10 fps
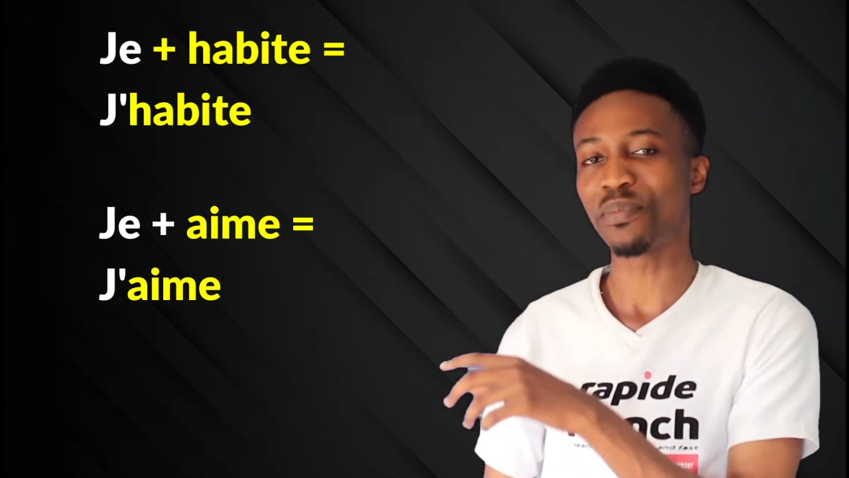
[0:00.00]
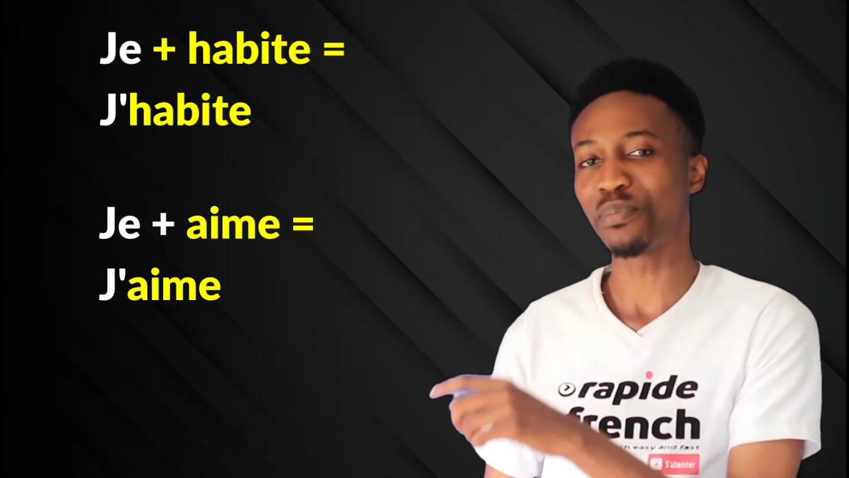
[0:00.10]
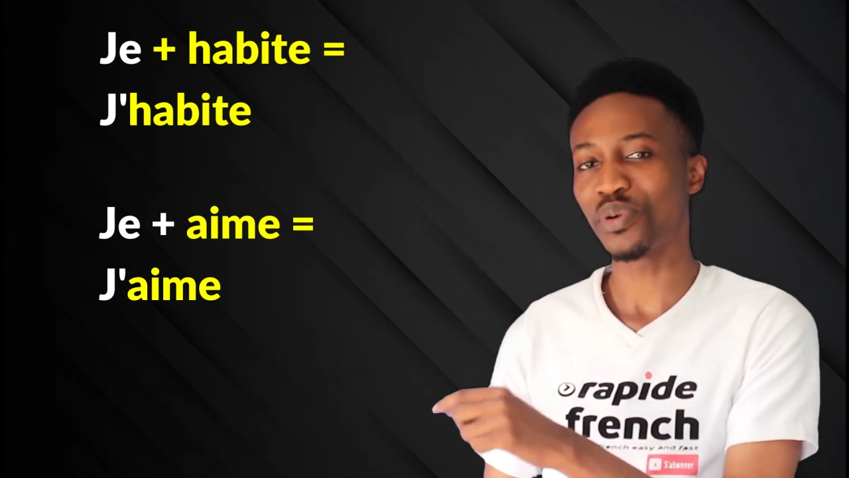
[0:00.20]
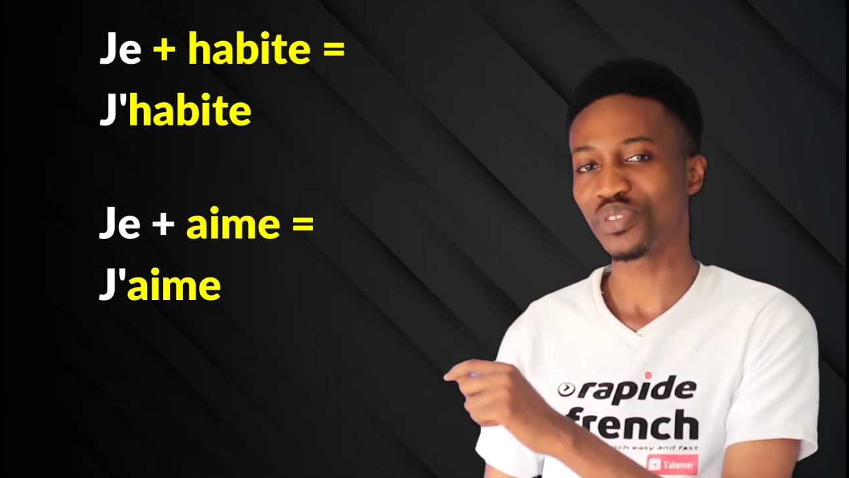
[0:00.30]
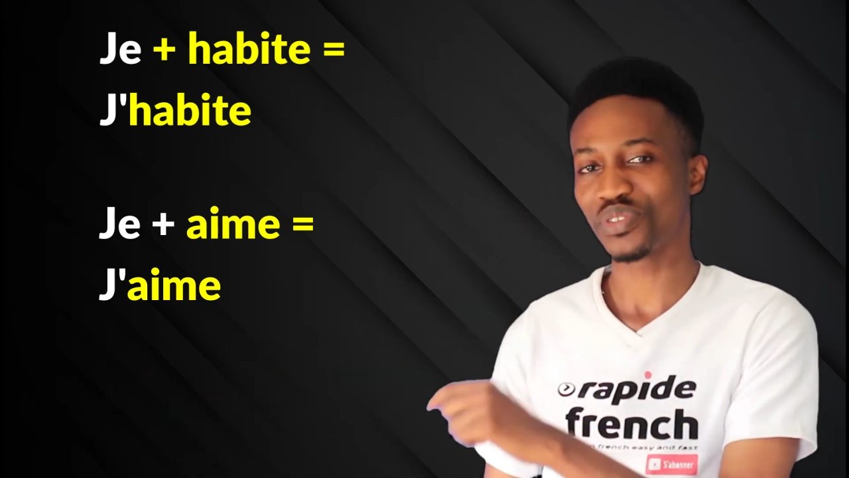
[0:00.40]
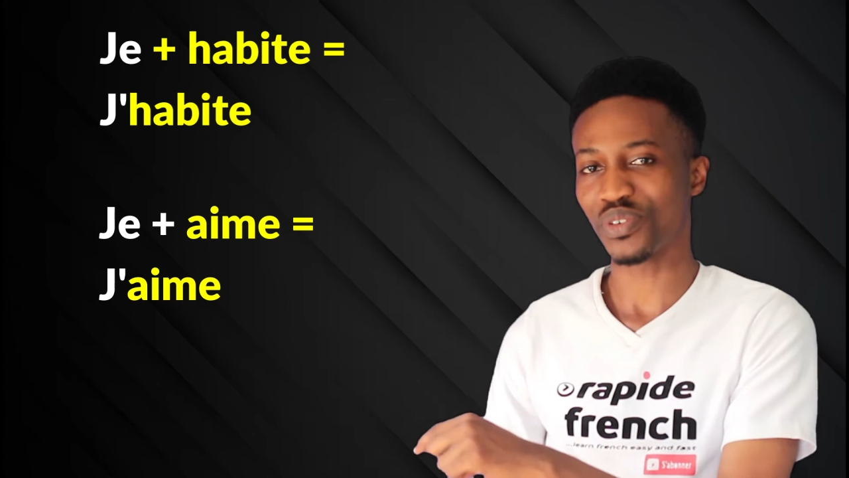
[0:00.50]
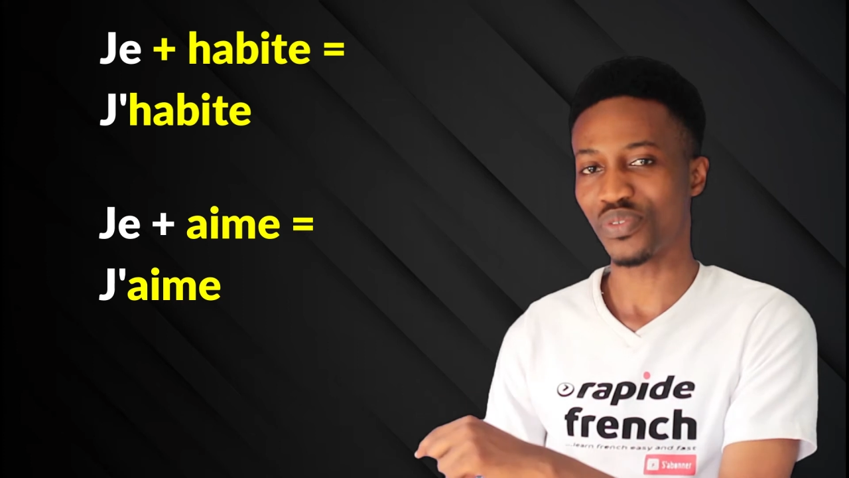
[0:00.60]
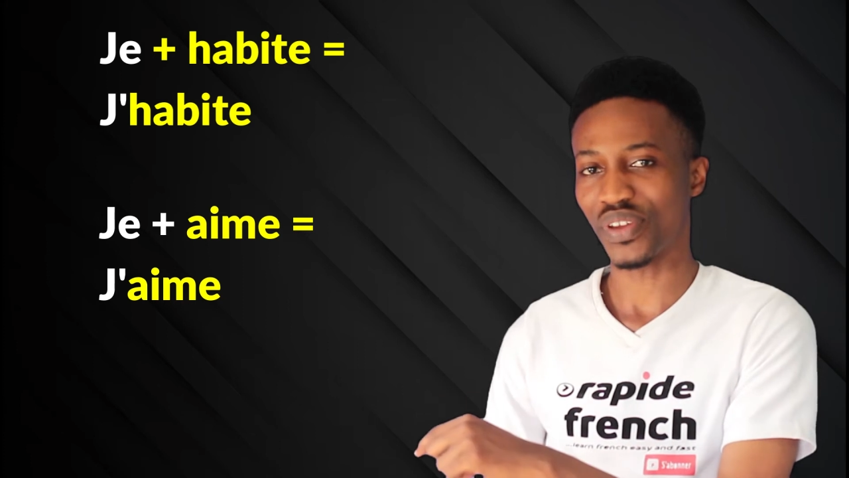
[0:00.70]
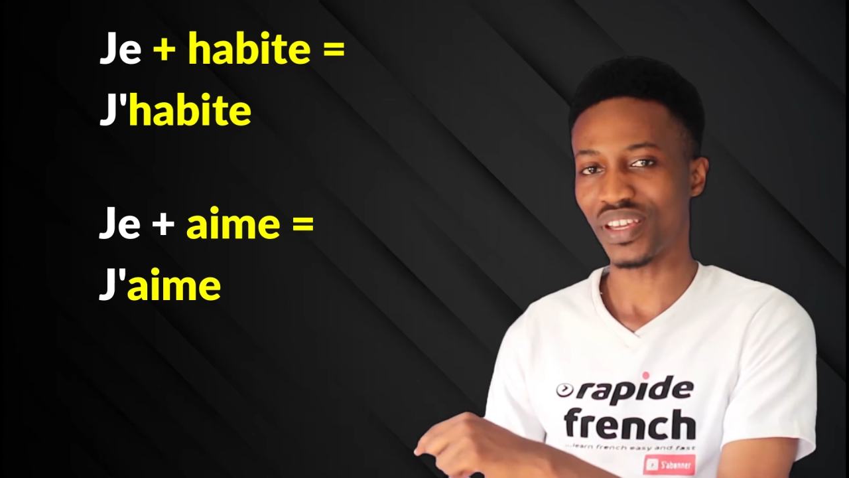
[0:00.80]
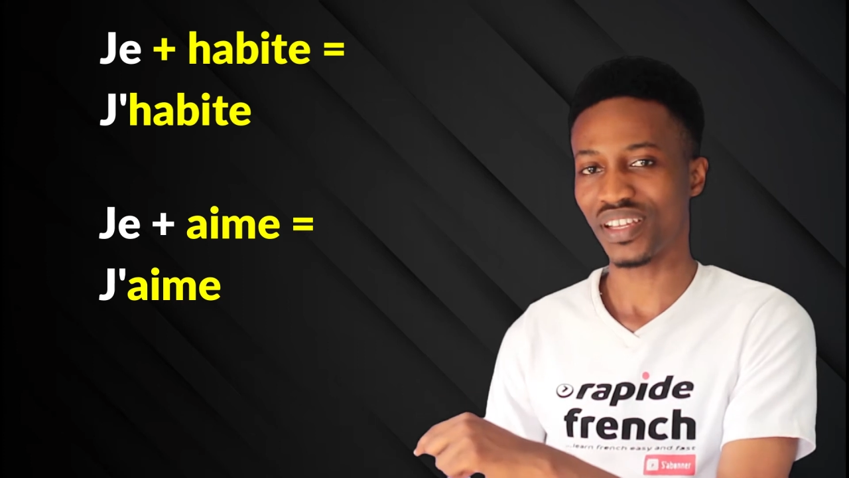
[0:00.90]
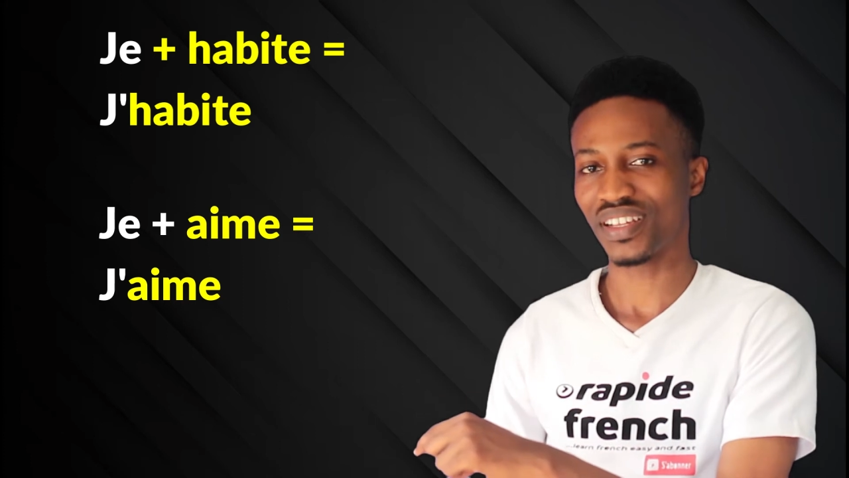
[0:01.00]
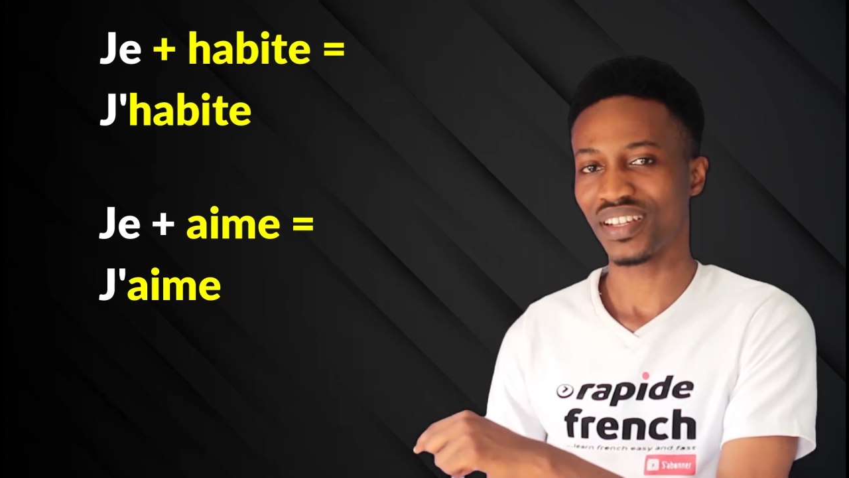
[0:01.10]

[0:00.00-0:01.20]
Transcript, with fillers: apostrophe